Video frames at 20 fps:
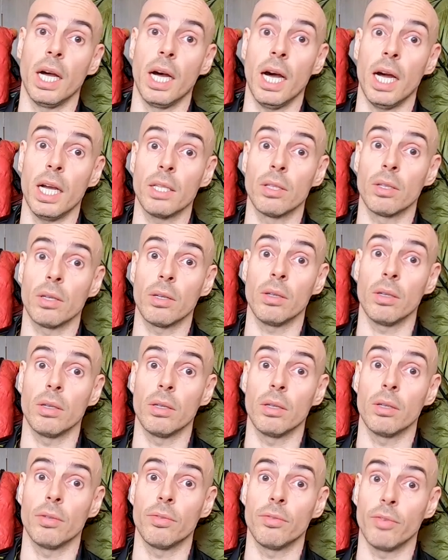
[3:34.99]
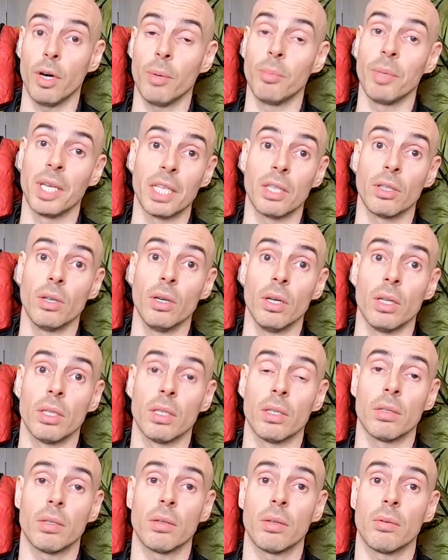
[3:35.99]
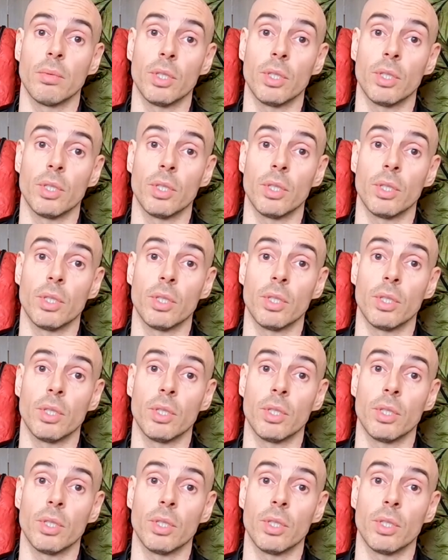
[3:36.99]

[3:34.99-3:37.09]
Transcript: hydrophobic down,